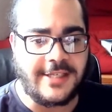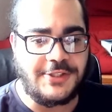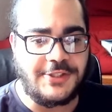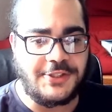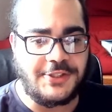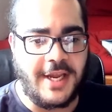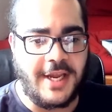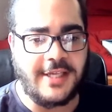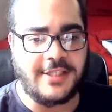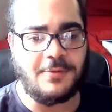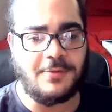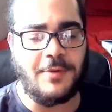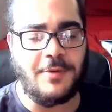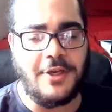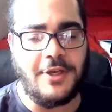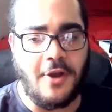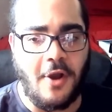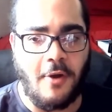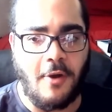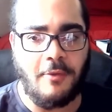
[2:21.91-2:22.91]
Shanks, we
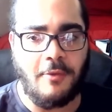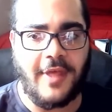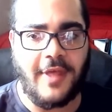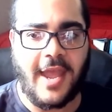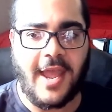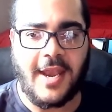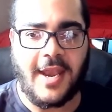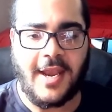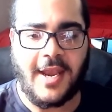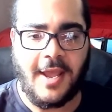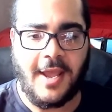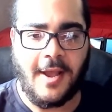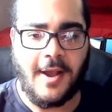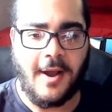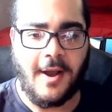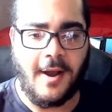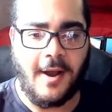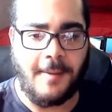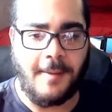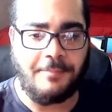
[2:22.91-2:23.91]
know that
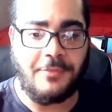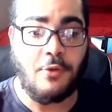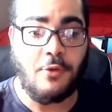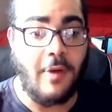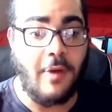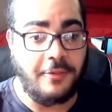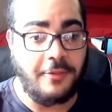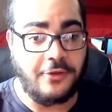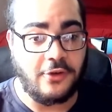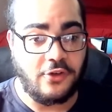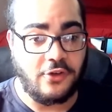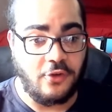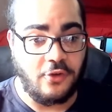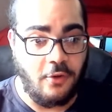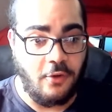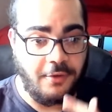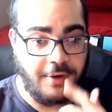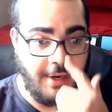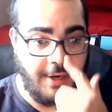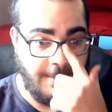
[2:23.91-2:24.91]
throughout the story,